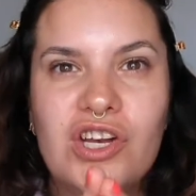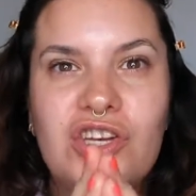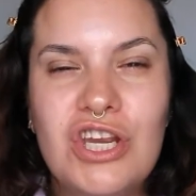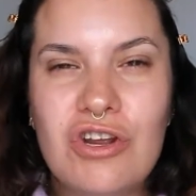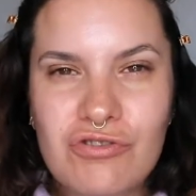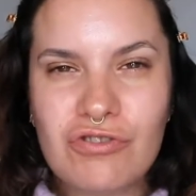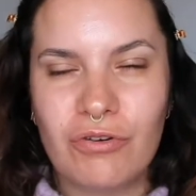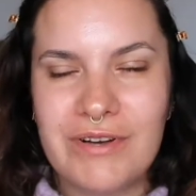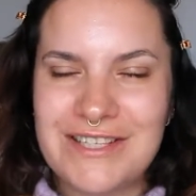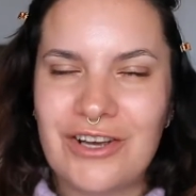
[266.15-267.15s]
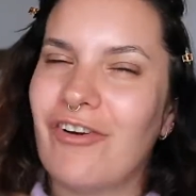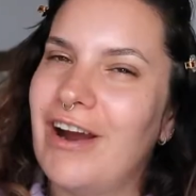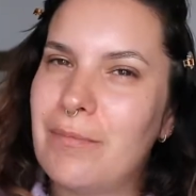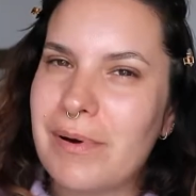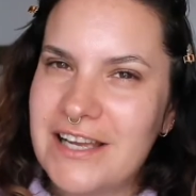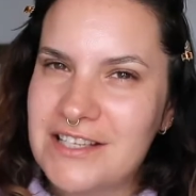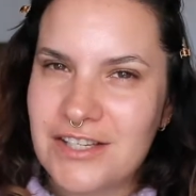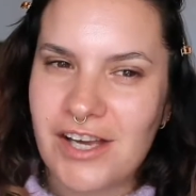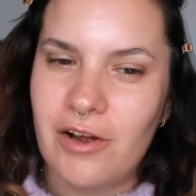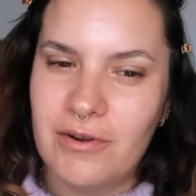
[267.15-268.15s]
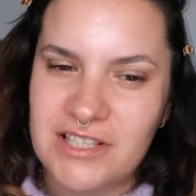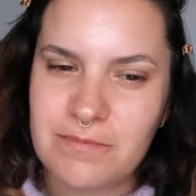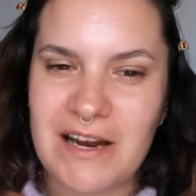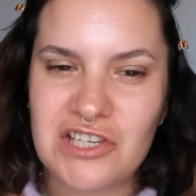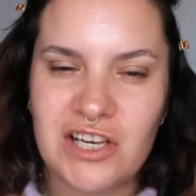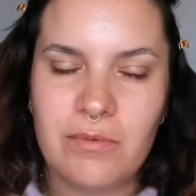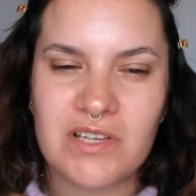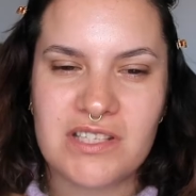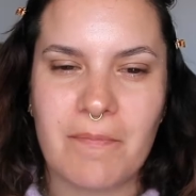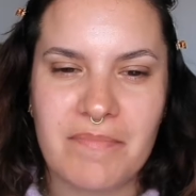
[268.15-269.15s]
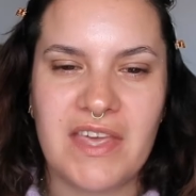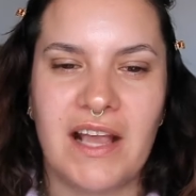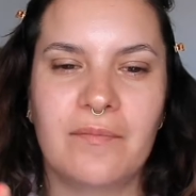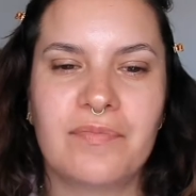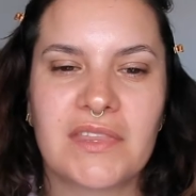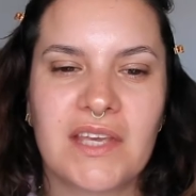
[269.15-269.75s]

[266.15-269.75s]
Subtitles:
neutral is a great place to go, especially with something